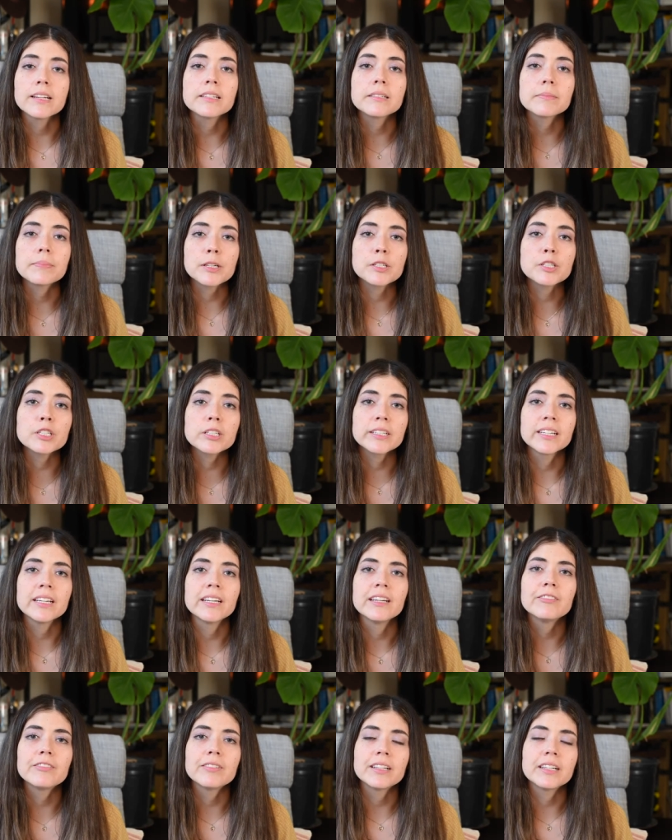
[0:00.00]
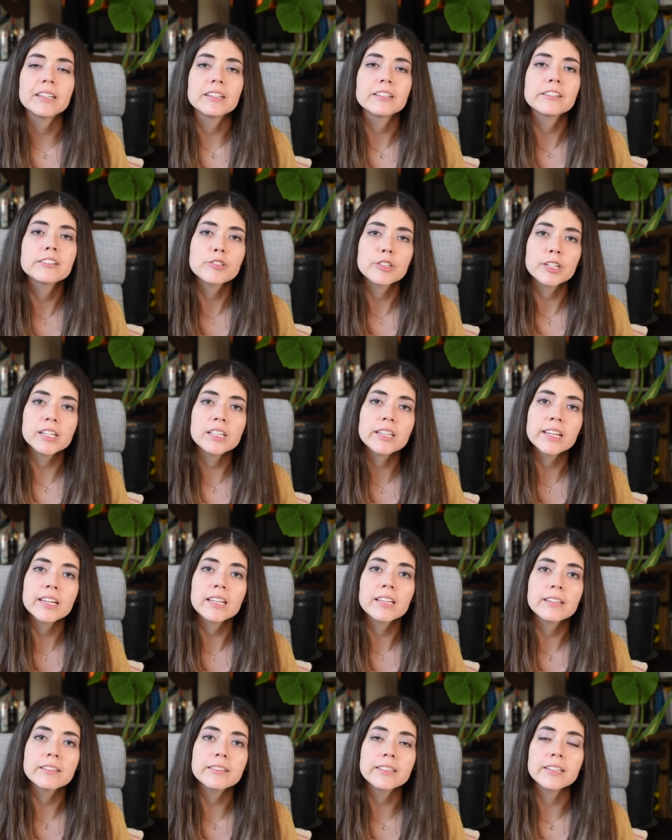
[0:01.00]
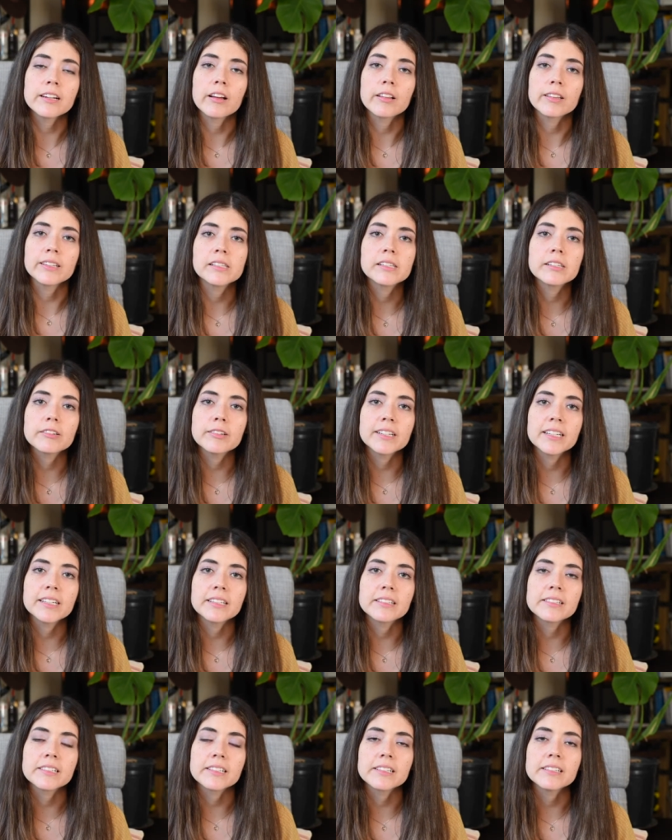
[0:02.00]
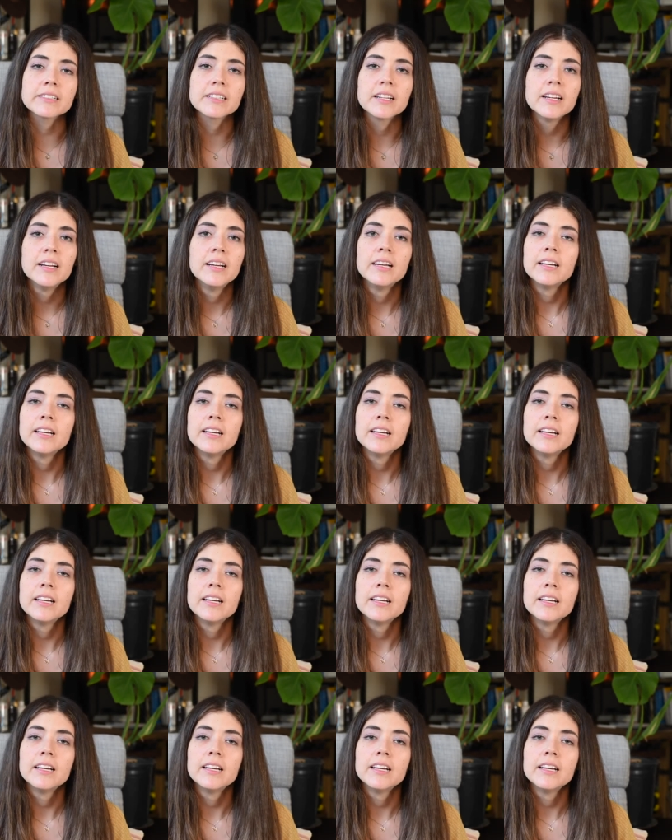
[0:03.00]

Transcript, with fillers: especially if it is strictly listed on the ingredients list,